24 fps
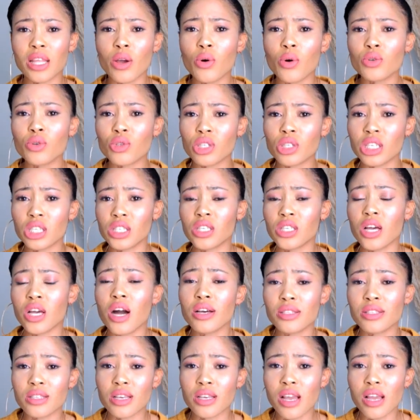they also
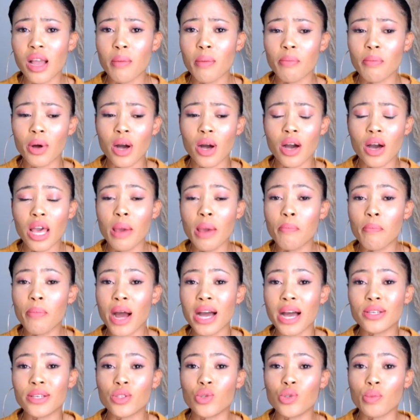discussing about a
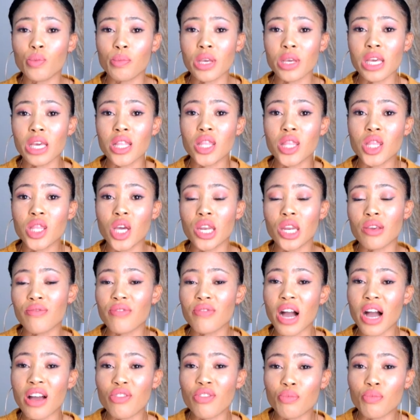pass to be
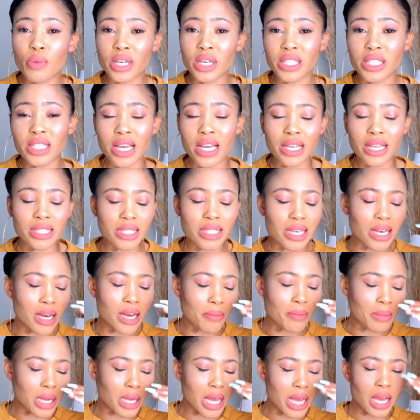35%.
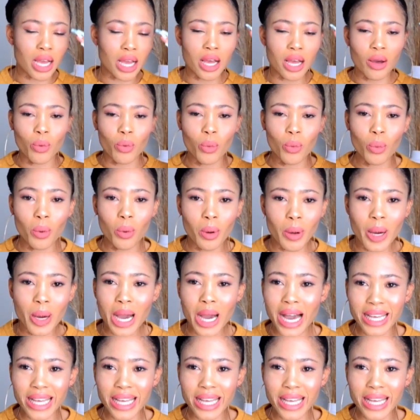I'm like, what?